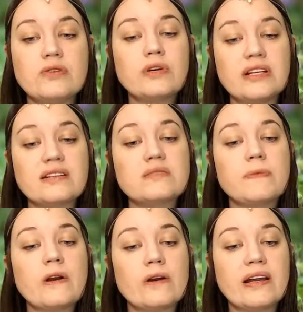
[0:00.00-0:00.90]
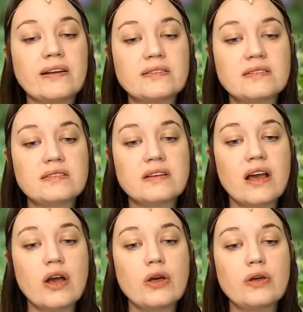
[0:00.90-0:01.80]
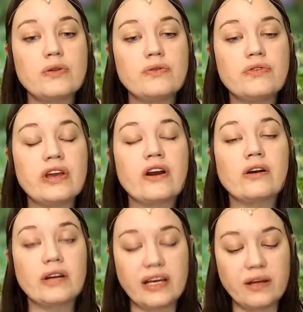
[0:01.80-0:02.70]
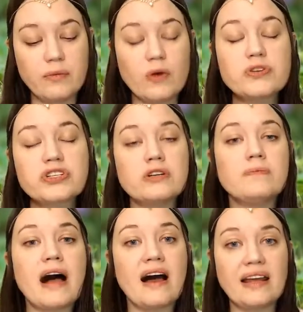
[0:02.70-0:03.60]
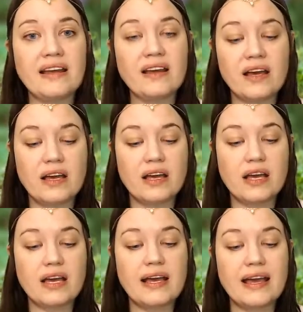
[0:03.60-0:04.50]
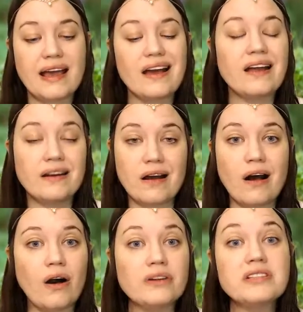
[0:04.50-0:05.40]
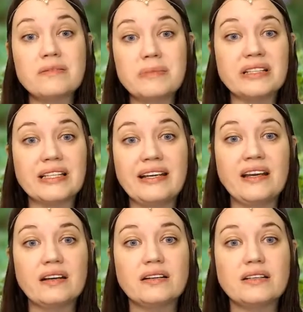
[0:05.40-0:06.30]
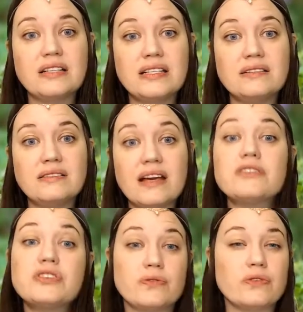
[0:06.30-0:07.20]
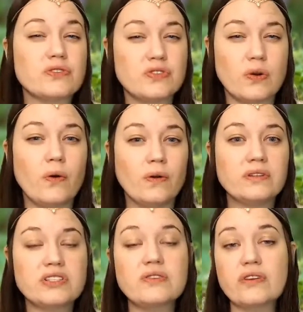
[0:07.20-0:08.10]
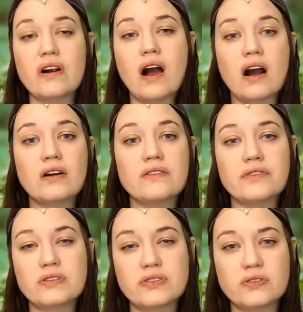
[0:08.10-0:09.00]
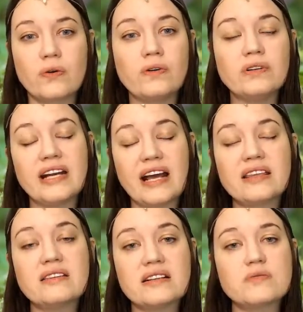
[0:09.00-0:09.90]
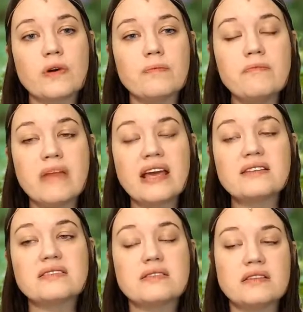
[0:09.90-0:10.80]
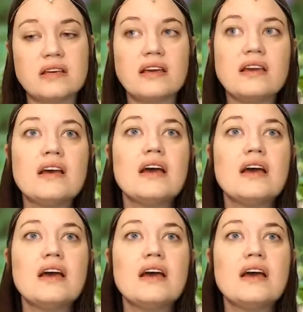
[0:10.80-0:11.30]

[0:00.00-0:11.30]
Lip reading: experience their emotional body and ultimately get to their soul, to their heart of their soul. And I think that's what makes it